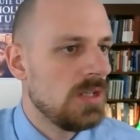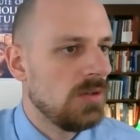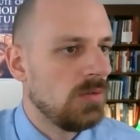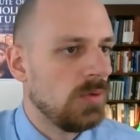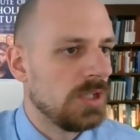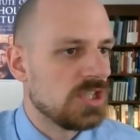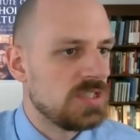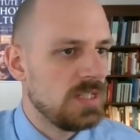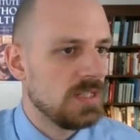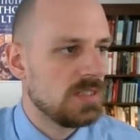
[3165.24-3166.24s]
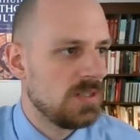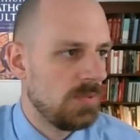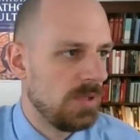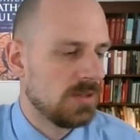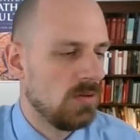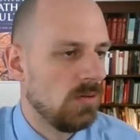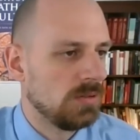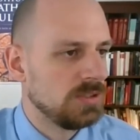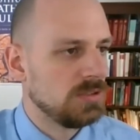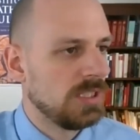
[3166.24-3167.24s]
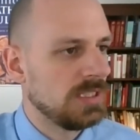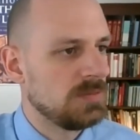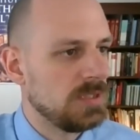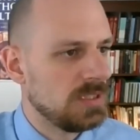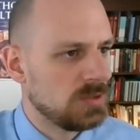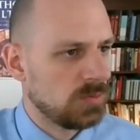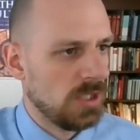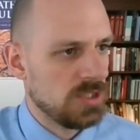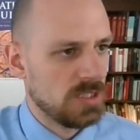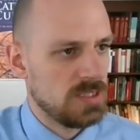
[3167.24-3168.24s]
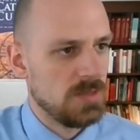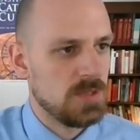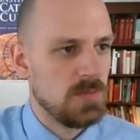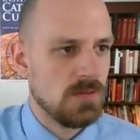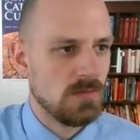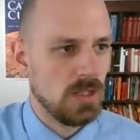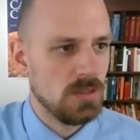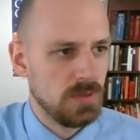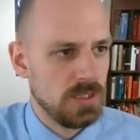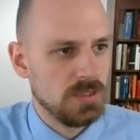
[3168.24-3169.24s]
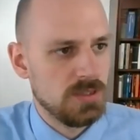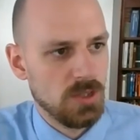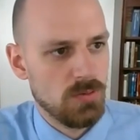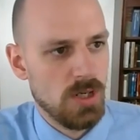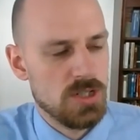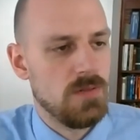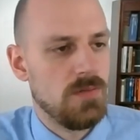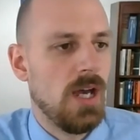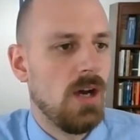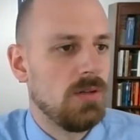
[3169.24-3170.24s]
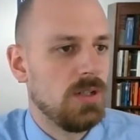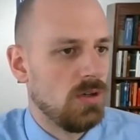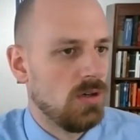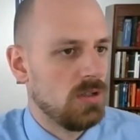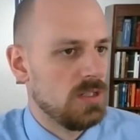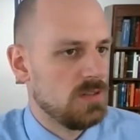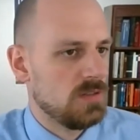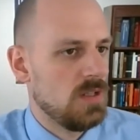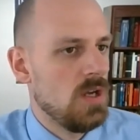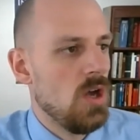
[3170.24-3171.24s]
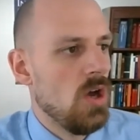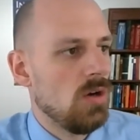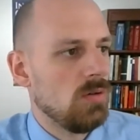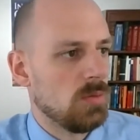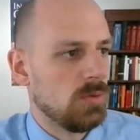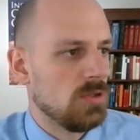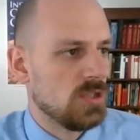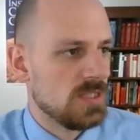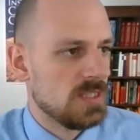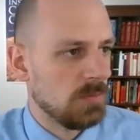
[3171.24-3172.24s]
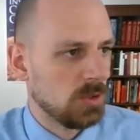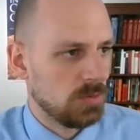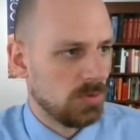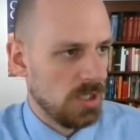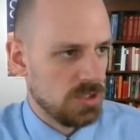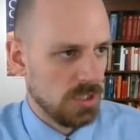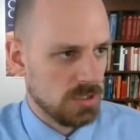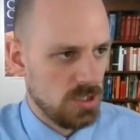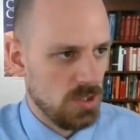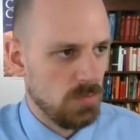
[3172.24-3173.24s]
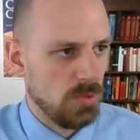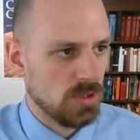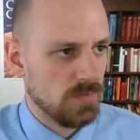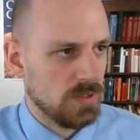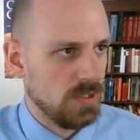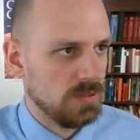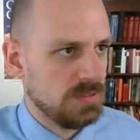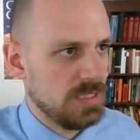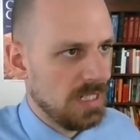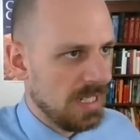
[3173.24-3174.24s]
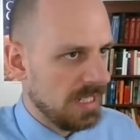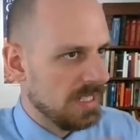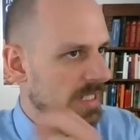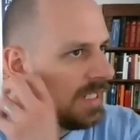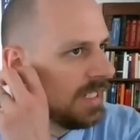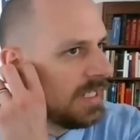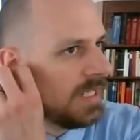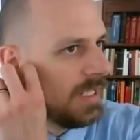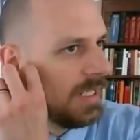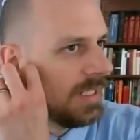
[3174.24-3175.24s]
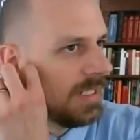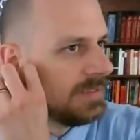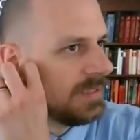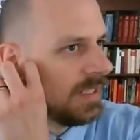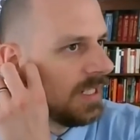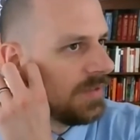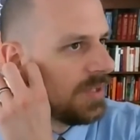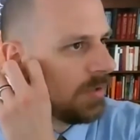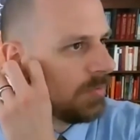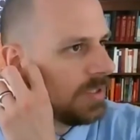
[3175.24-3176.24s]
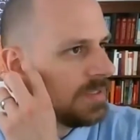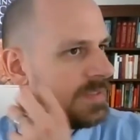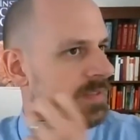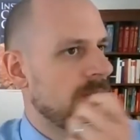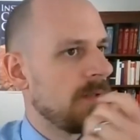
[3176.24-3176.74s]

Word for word: which seeks to depict the Old and New Testament. This project seems to be relevant to the question of how an artist would approach a similar project to the Book of Kells today. And uh, there was